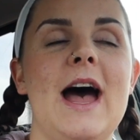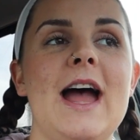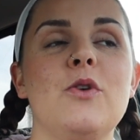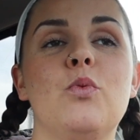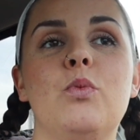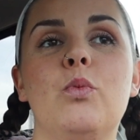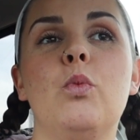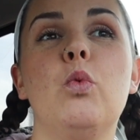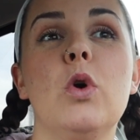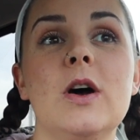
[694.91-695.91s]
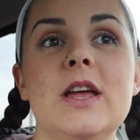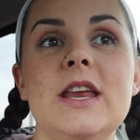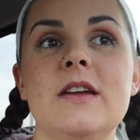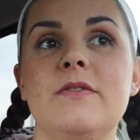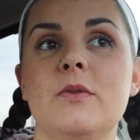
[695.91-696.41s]
I
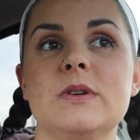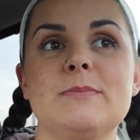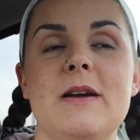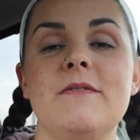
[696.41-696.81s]
would if it was my